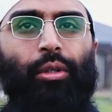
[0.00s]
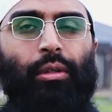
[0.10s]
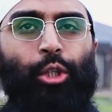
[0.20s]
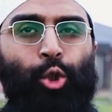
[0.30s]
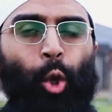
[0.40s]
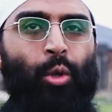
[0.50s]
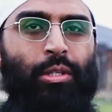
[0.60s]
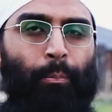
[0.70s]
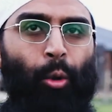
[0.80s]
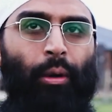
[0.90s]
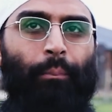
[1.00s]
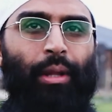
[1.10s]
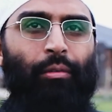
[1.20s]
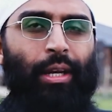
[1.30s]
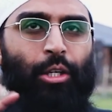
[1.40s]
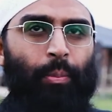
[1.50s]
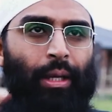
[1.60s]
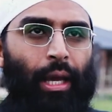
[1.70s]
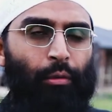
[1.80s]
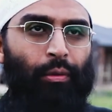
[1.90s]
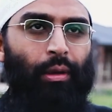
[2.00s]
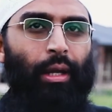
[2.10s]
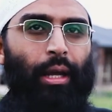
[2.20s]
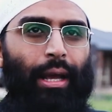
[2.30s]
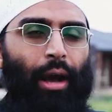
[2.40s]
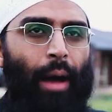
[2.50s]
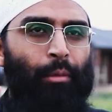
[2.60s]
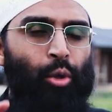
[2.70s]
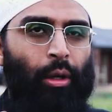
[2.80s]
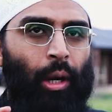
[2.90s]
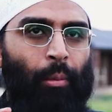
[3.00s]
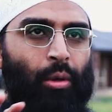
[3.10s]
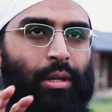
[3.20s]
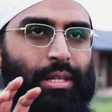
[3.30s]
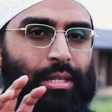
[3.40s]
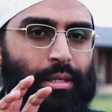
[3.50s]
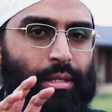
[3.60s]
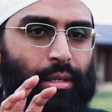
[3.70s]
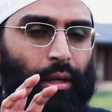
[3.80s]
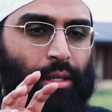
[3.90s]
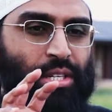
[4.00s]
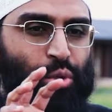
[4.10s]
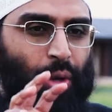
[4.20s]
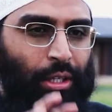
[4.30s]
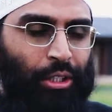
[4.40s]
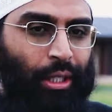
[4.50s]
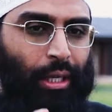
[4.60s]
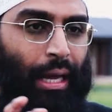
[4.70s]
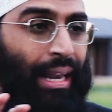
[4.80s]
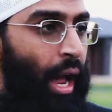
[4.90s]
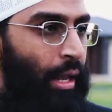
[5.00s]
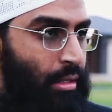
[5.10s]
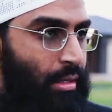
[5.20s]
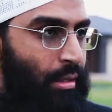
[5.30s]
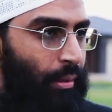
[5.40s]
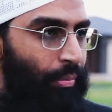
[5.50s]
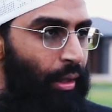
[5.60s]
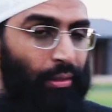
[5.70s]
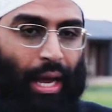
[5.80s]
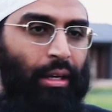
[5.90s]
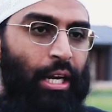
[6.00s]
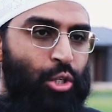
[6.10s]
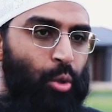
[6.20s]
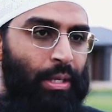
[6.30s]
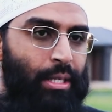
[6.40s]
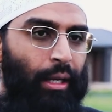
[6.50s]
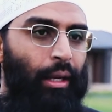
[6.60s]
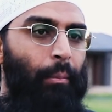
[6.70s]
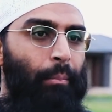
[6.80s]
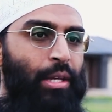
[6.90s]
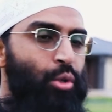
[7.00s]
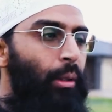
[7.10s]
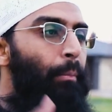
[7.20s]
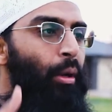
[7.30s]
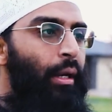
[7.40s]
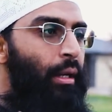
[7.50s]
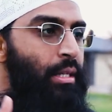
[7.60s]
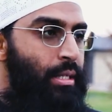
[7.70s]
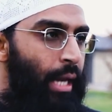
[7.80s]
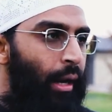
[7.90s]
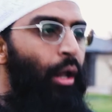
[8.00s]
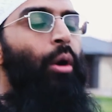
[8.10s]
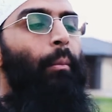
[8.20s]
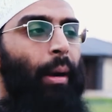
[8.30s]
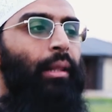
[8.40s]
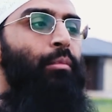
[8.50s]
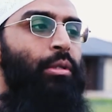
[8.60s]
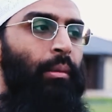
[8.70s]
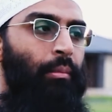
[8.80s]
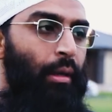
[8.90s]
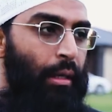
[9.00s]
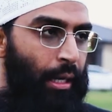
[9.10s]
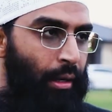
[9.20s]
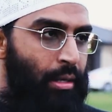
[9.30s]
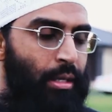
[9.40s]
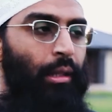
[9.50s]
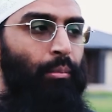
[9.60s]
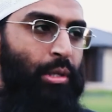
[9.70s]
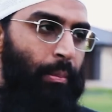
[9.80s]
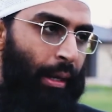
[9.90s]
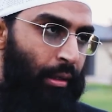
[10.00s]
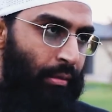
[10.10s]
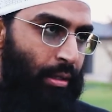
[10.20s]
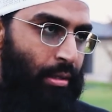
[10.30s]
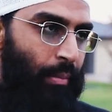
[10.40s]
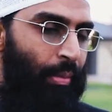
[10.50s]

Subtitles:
show support? We need to be careful. I'm not talking about strategic alliance. That needs to be taken based on the political stand by the Muslim leaders and the Muslim activists.